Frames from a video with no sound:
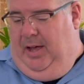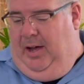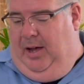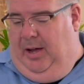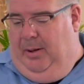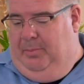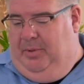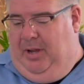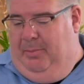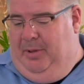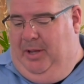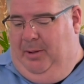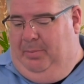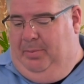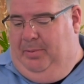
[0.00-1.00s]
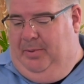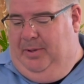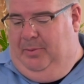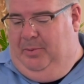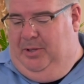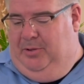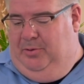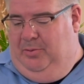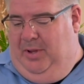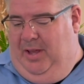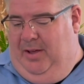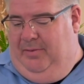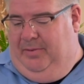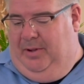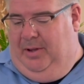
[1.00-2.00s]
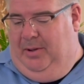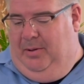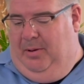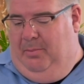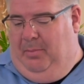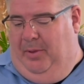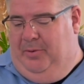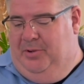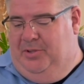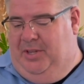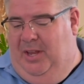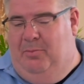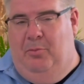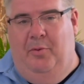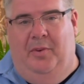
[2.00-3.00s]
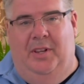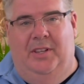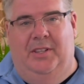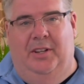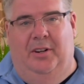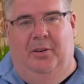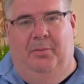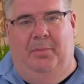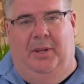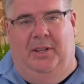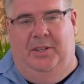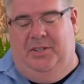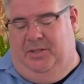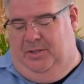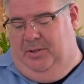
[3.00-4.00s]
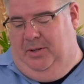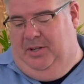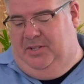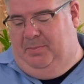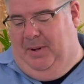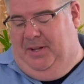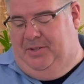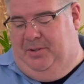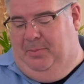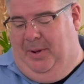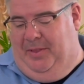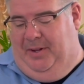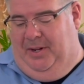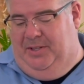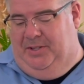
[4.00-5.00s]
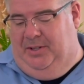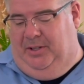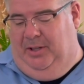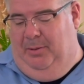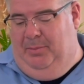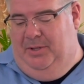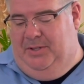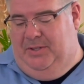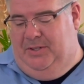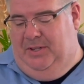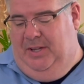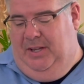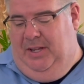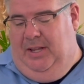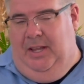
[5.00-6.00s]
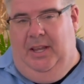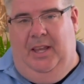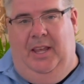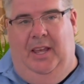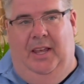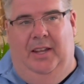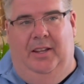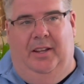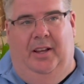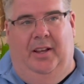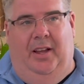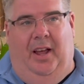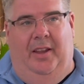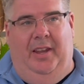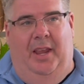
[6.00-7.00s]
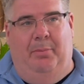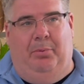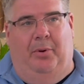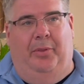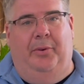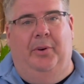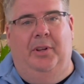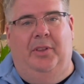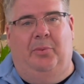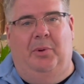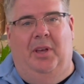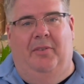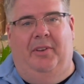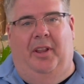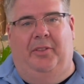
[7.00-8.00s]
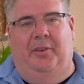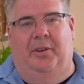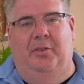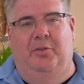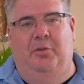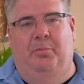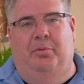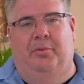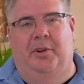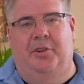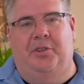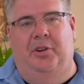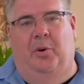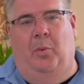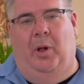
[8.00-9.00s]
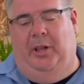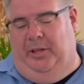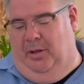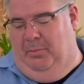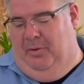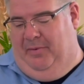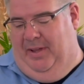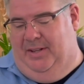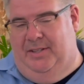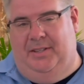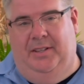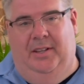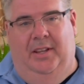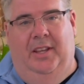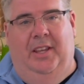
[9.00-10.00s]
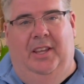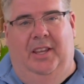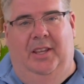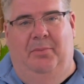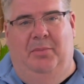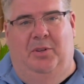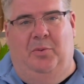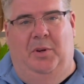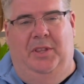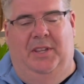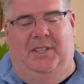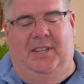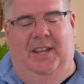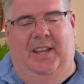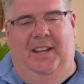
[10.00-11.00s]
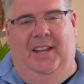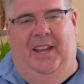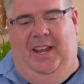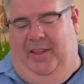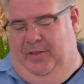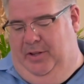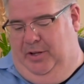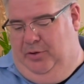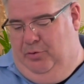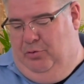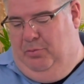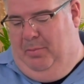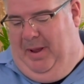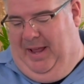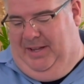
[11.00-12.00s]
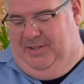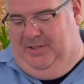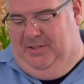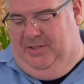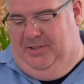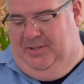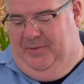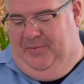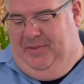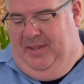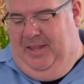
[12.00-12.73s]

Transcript: Coming up, we do have a Mother's Day movie and dinner being sponsored by the Knights of Columbus. And on April 30th, we have another new parishioner welcome event in between the 10 and the noon masses.